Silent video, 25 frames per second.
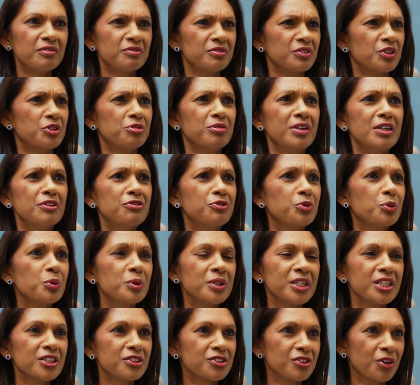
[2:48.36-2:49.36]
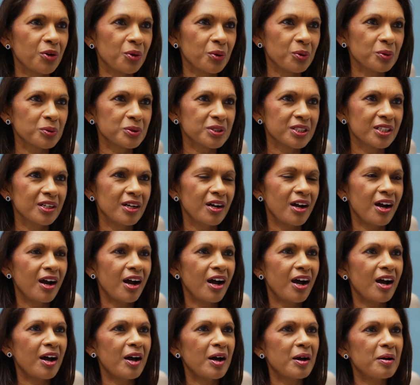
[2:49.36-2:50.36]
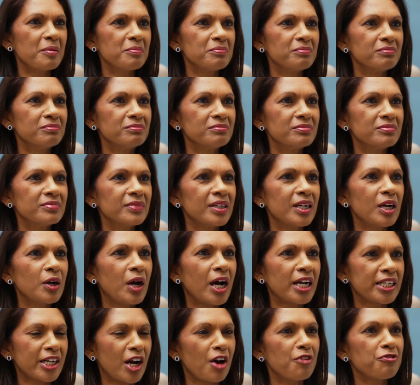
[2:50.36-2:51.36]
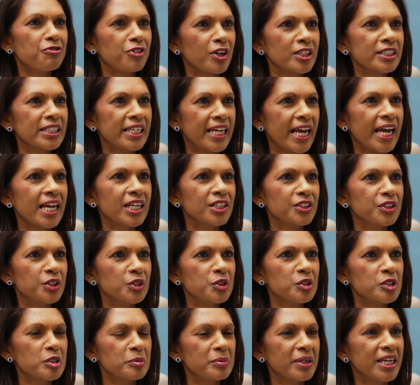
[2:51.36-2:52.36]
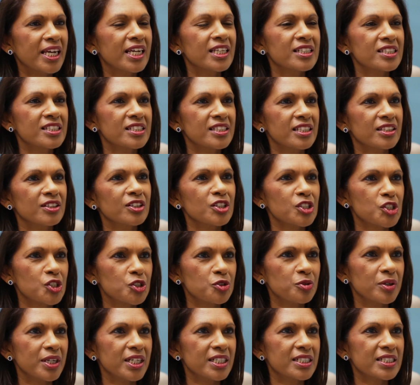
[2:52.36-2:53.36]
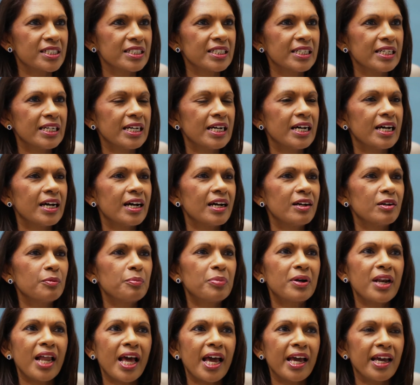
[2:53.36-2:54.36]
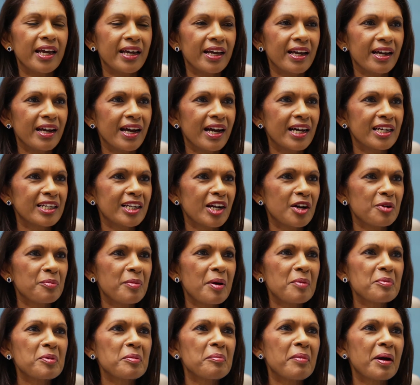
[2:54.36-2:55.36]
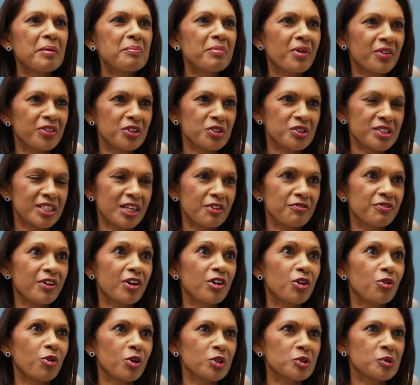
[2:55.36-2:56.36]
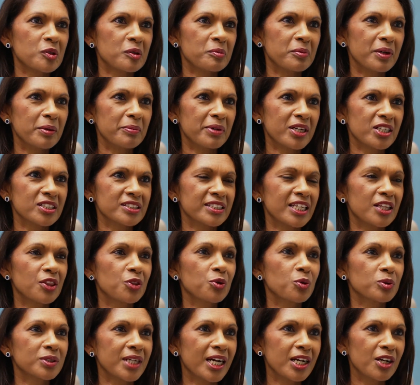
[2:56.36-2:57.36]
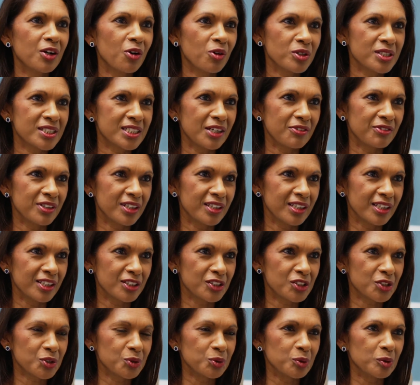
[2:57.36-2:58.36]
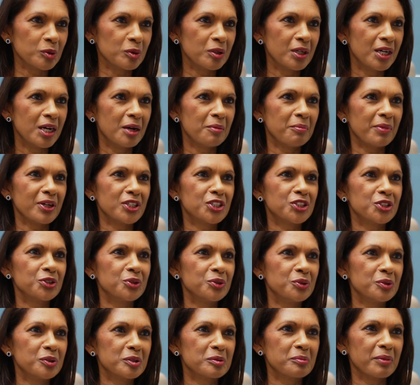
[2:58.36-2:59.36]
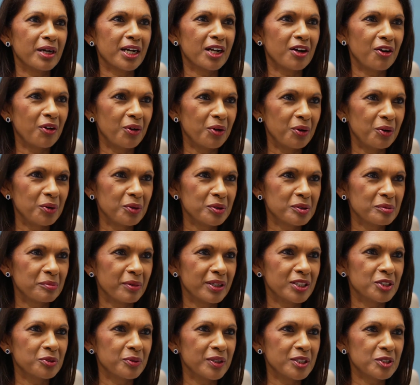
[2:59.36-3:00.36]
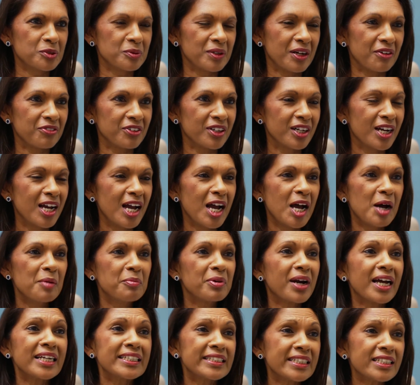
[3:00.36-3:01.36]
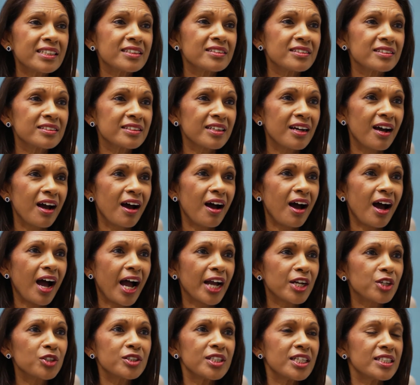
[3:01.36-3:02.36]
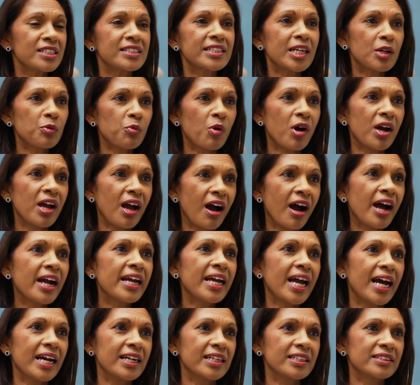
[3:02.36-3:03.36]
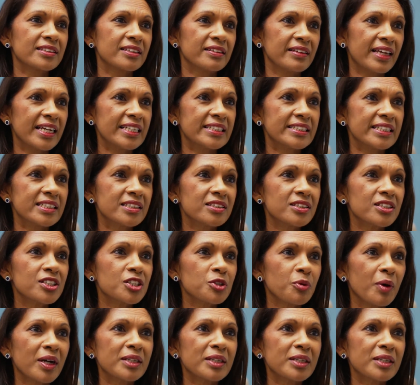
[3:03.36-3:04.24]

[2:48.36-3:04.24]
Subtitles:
3, 4 years old, at our front gate, there used to be kids in the street playing, and I remember my mother used to get very cross with me because they thought I lost everything at school, my shoes, my clothes, my sweets, whatever. But I didn't. I couldn't understand why I had it and they didn't, so